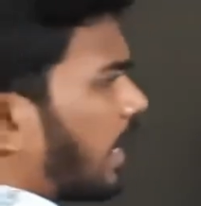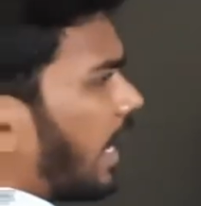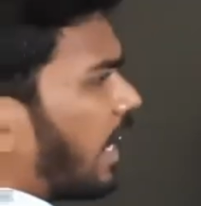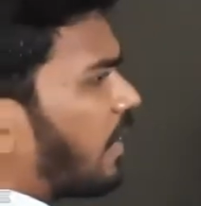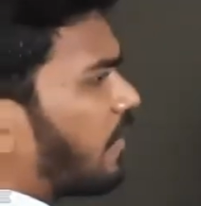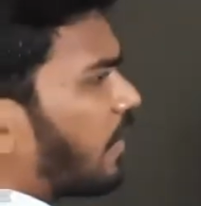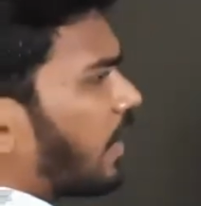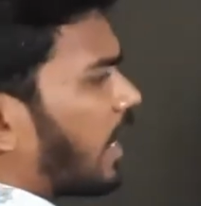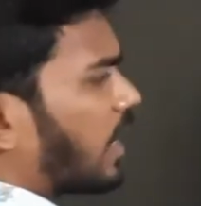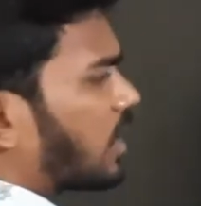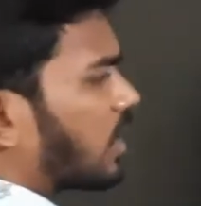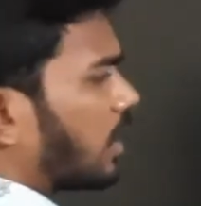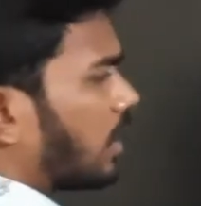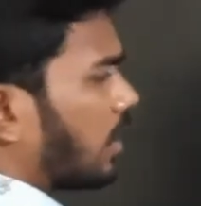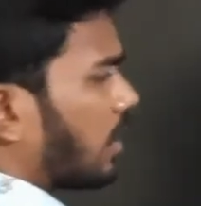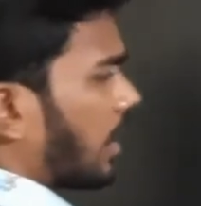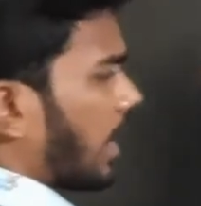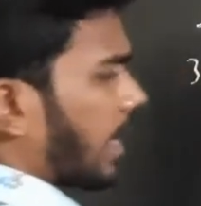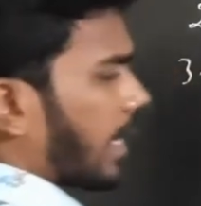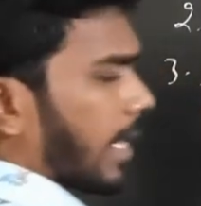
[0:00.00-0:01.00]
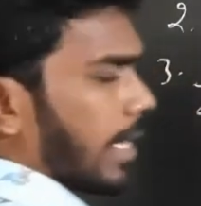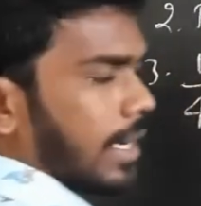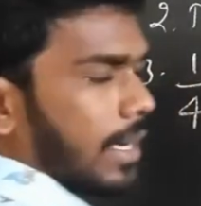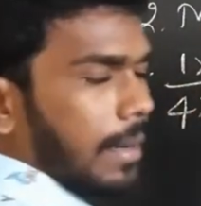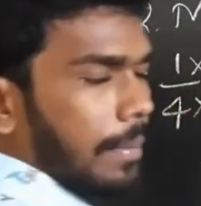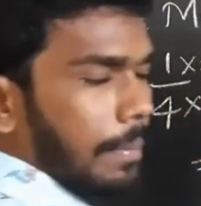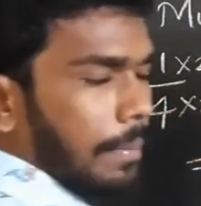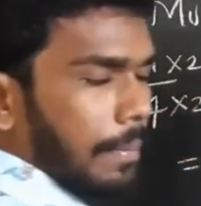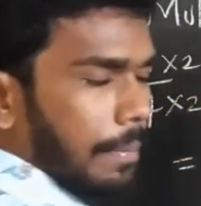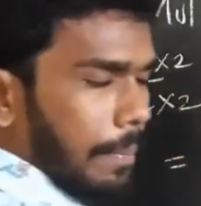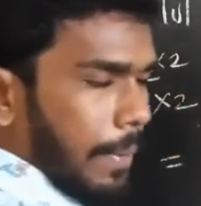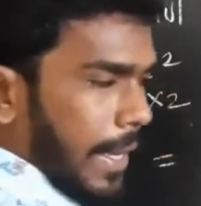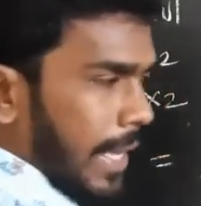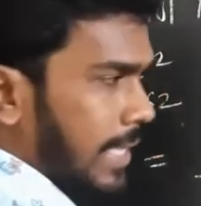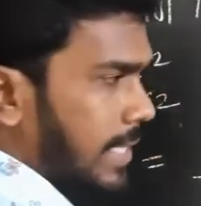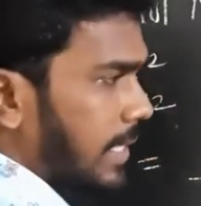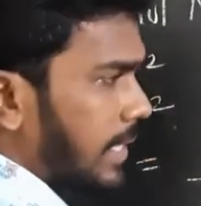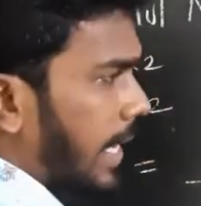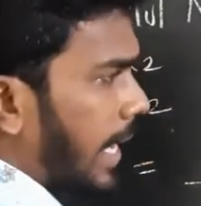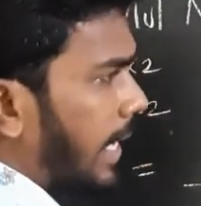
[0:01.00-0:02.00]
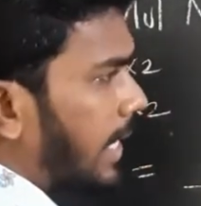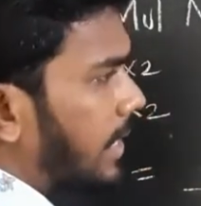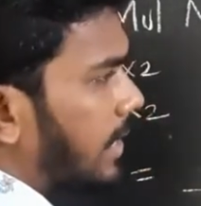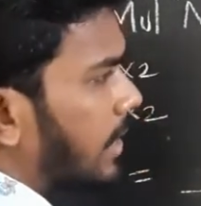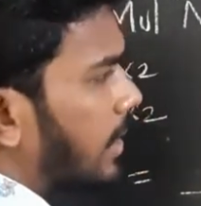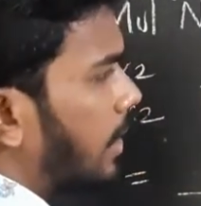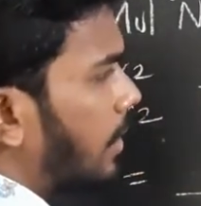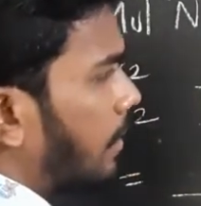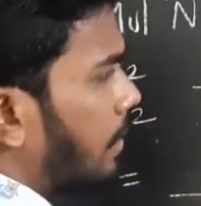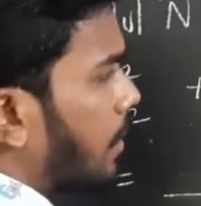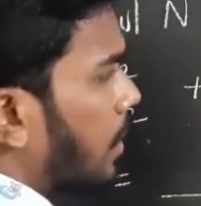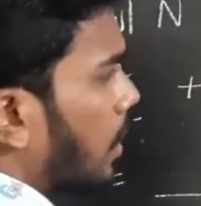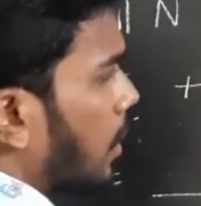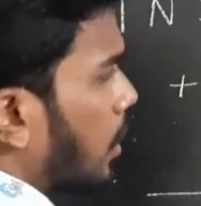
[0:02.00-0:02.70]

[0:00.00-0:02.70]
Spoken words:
like fraction, I can place 8 here.